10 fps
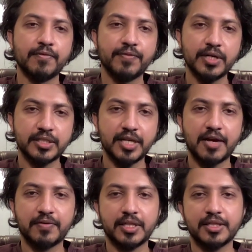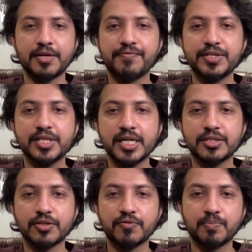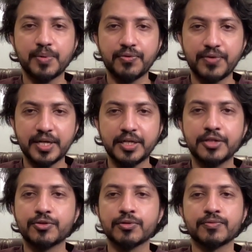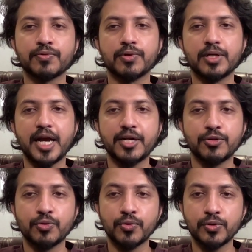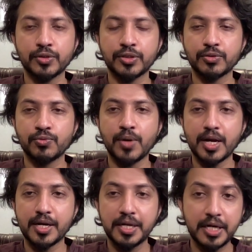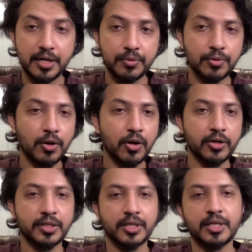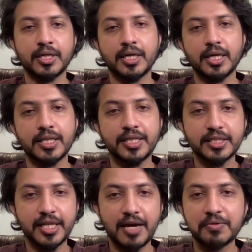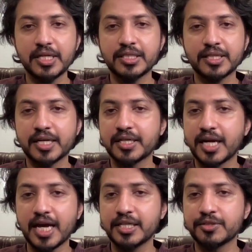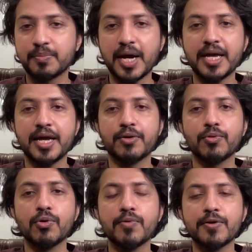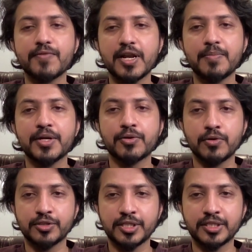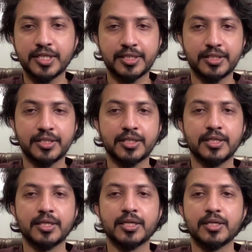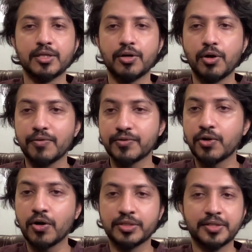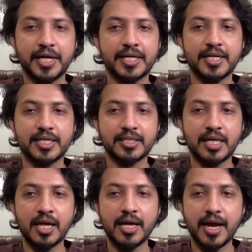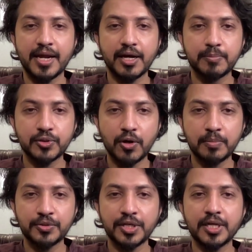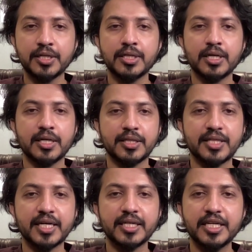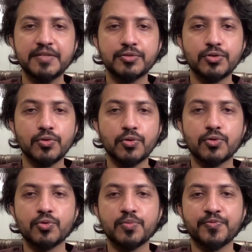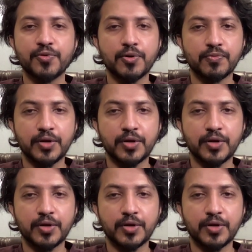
First level, the vigilance of perfectly truthful and those who are near to God. This level is characterized by an overwhelming consciousness of God's greatness, an absorption that leaves no room for